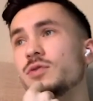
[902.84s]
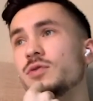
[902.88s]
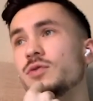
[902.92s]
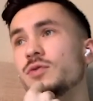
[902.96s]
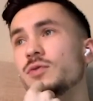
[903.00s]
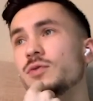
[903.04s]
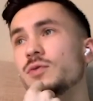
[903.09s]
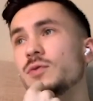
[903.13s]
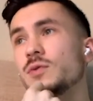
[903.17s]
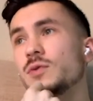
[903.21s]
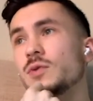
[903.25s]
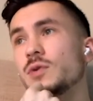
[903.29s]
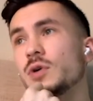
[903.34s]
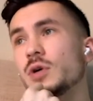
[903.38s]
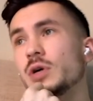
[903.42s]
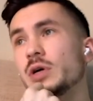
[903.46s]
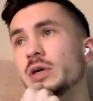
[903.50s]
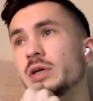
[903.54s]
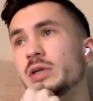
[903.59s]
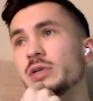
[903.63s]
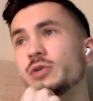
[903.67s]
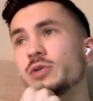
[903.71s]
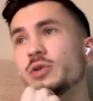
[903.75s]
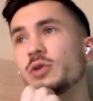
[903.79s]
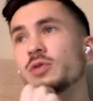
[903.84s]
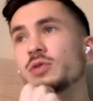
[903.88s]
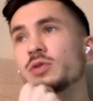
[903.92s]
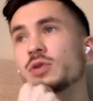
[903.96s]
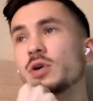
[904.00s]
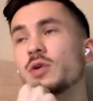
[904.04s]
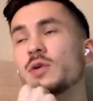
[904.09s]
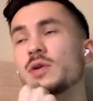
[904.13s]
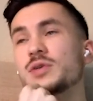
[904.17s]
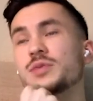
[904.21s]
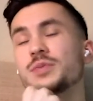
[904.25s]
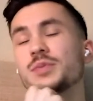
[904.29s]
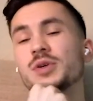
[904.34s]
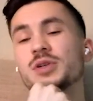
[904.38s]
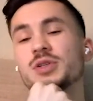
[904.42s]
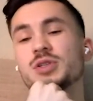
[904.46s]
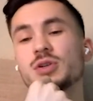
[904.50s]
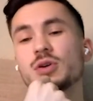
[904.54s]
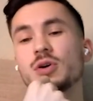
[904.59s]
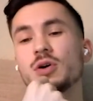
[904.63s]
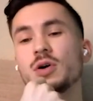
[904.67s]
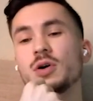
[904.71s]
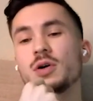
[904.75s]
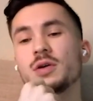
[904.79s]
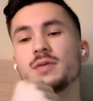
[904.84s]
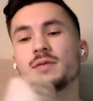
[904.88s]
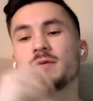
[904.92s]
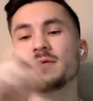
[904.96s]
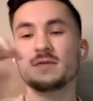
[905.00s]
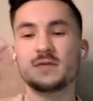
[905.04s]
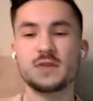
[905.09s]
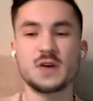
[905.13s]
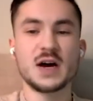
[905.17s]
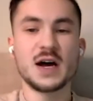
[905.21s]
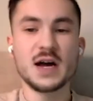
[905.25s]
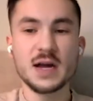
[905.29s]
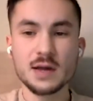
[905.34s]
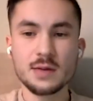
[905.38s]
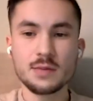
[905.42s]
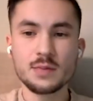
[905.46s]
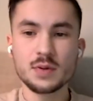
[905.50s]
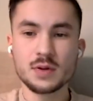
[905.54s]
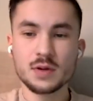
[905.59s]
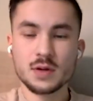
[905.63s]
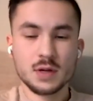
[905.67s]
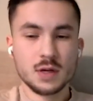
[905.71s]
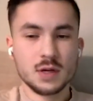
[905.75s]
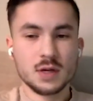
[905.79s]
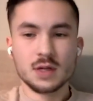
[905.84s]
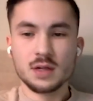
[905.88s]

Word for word: you you don't go as much on vibe.